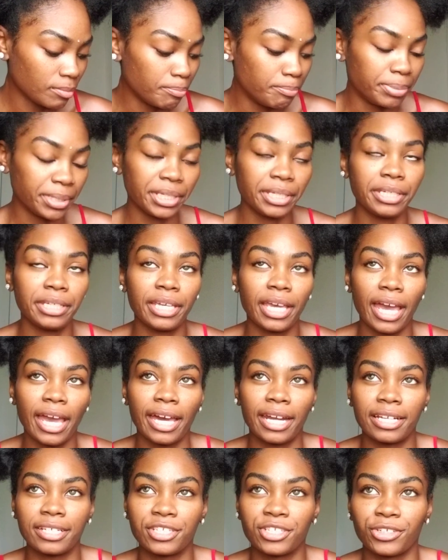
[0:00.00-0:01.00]
be
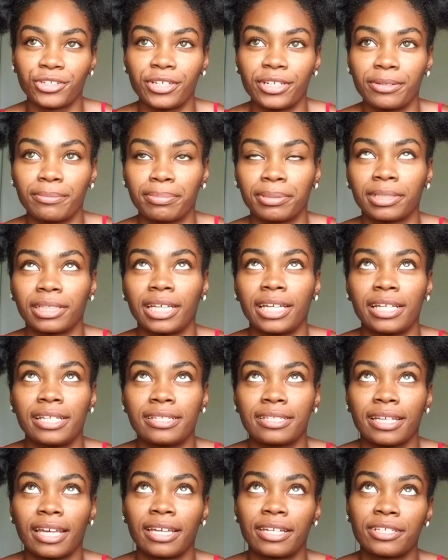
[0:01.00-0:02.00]
at a certain
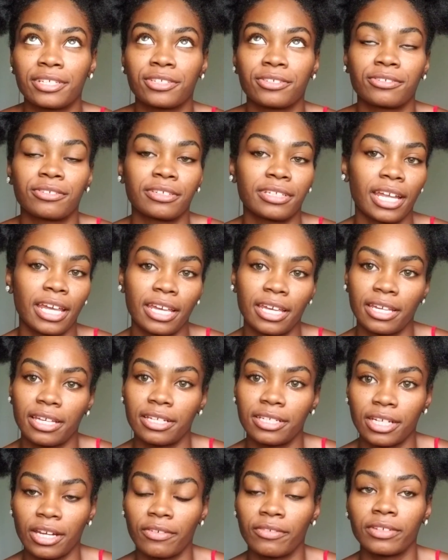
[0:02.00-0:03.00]
place at a certain
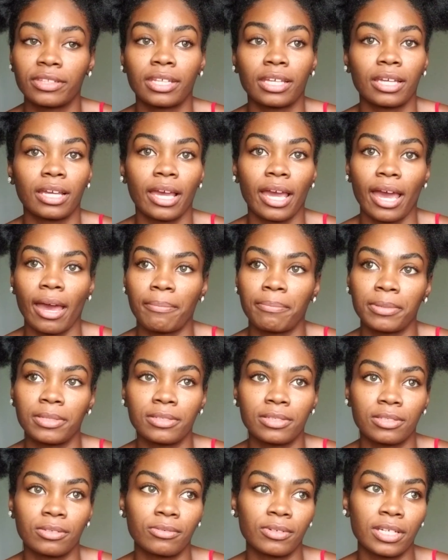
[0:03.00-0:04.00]
age. Everything
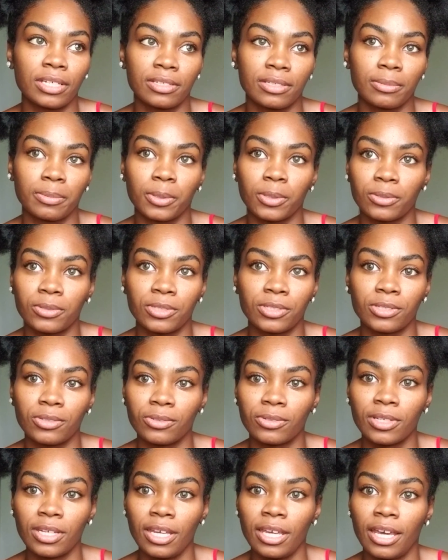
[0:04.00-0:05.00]
happens the way it's supposed
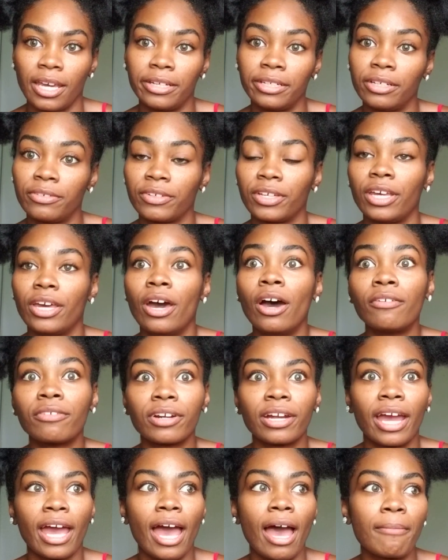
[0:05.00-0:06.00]
to. And if it
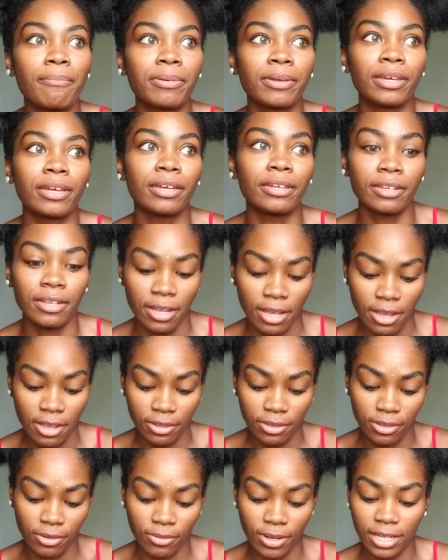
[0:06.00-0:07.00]
ever happened
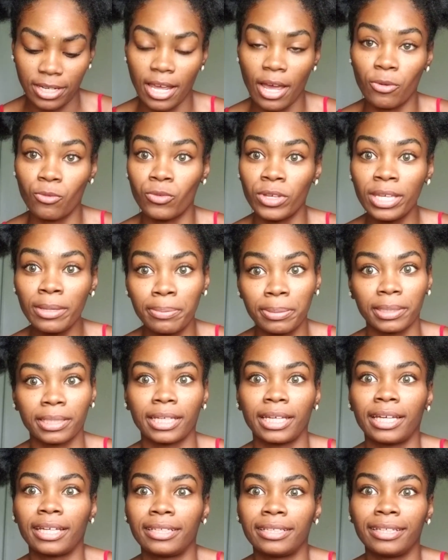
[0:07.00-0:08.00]
the way that we
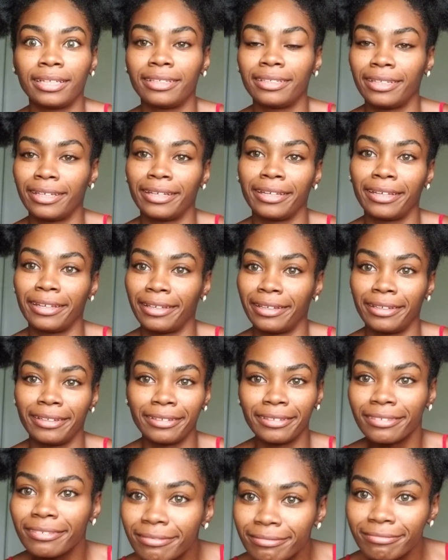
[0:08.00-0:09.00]
planned it,
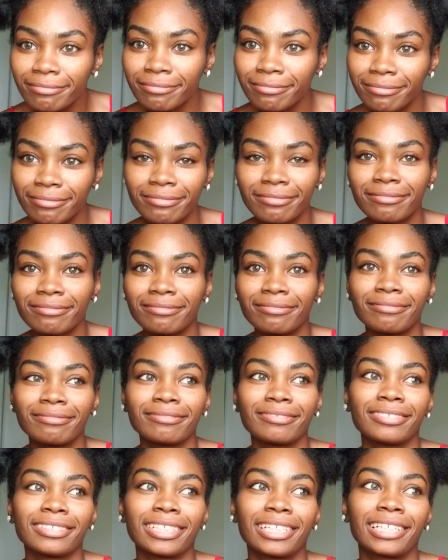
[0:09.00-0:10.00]
then
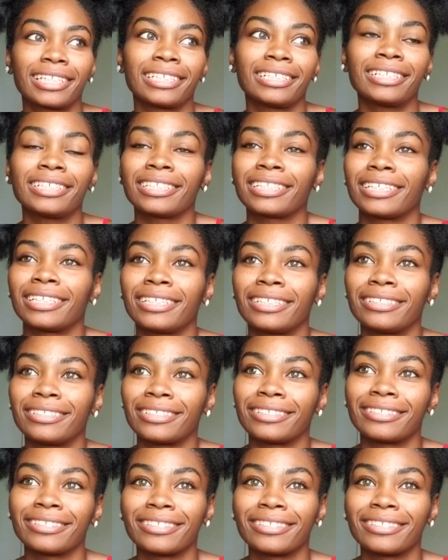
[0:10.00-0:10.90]
clearly,